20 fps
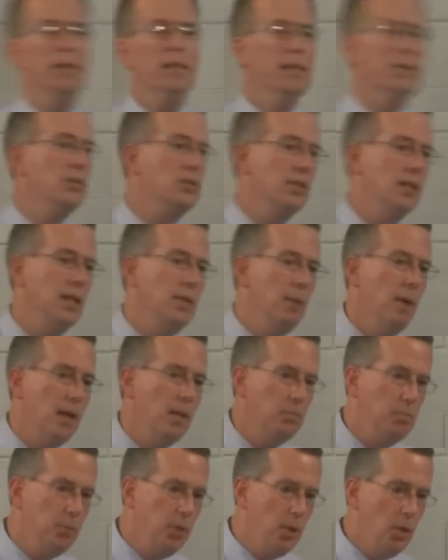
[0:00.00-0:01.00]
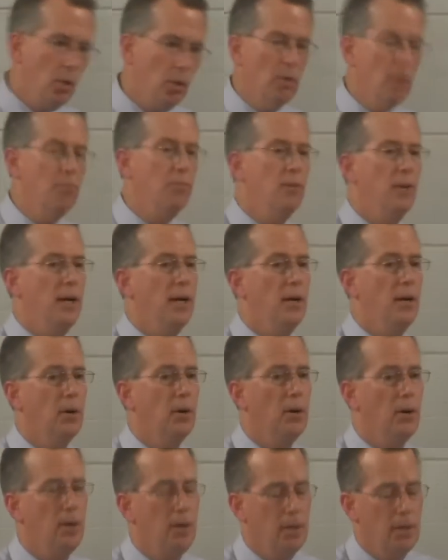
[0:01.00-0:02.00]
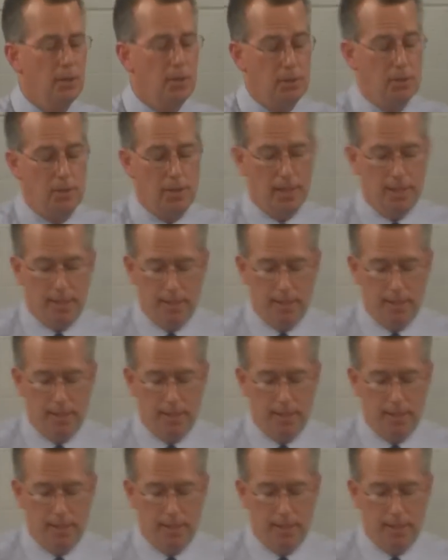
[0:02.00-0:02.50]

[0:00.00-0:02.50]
It is that he might purify our hearts.